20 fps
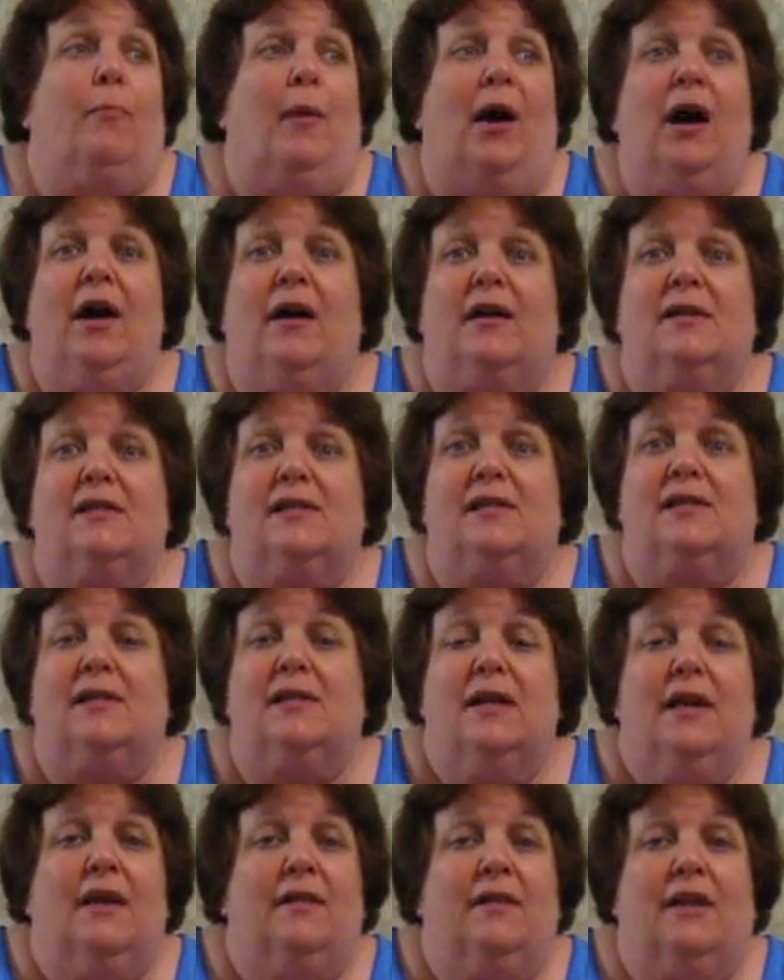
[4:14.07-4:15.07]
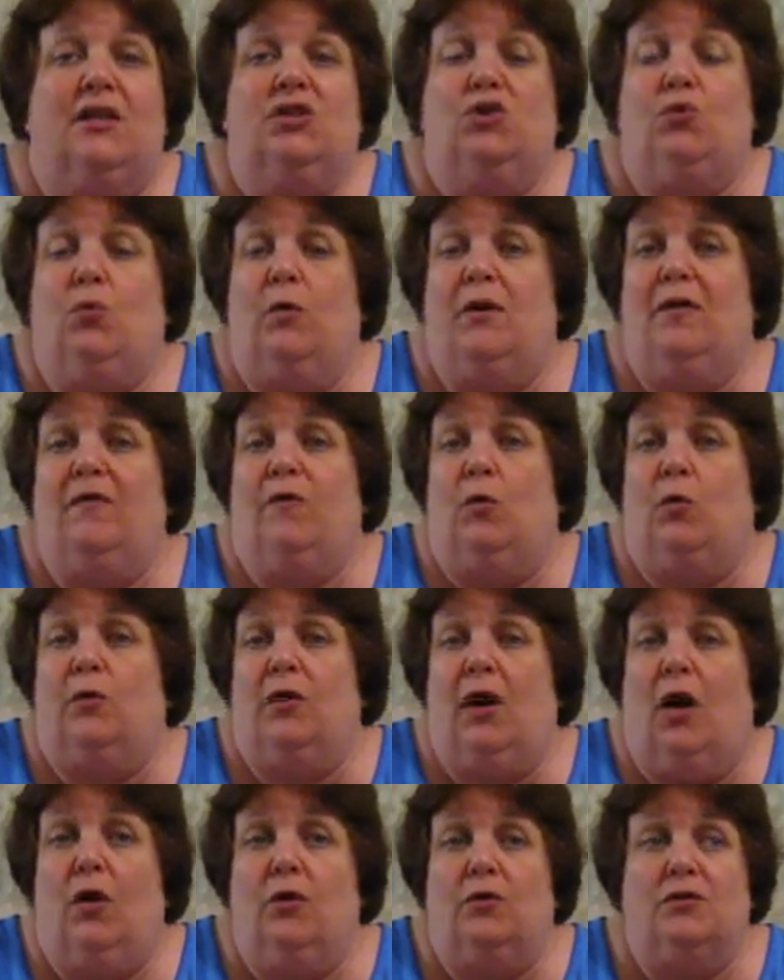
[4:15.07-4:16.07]
bucks, that's
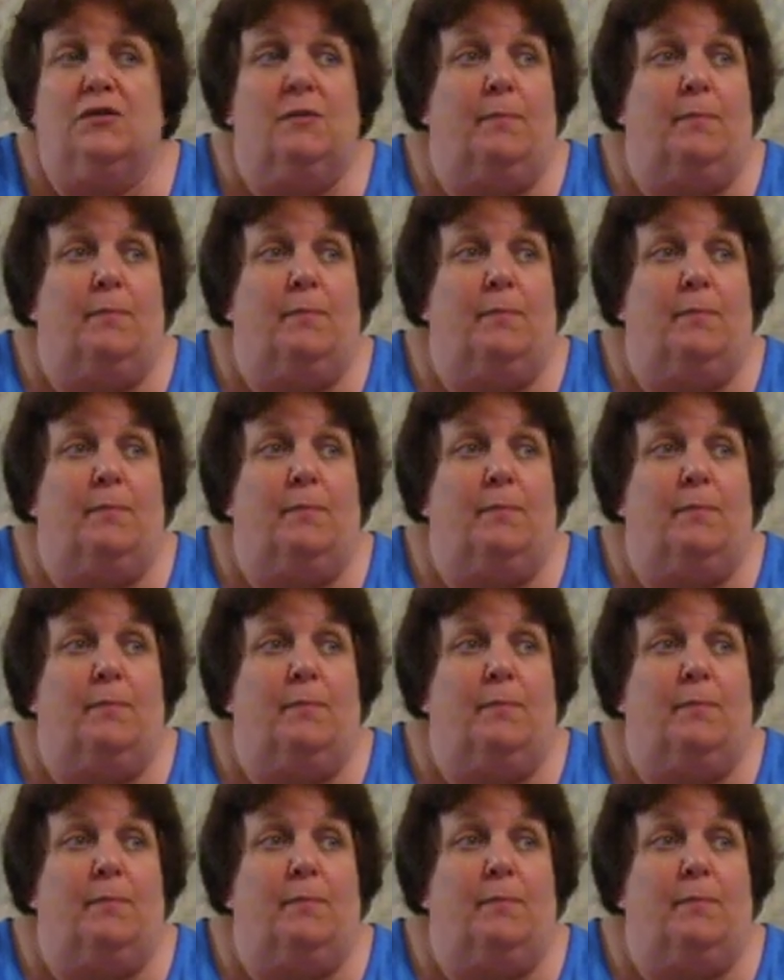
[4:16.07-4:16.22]
$24.